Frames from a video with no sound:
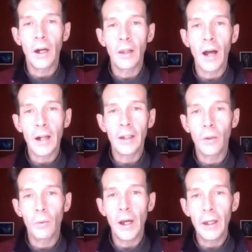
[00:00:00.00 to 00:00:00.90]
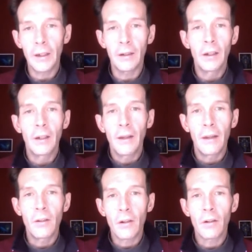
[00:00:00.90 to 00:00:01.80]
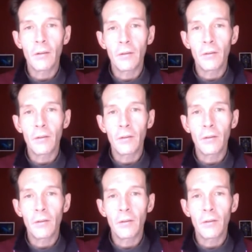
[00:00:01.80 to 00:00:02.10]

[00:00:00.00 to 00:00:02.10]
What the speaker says: unlock and awaken in your,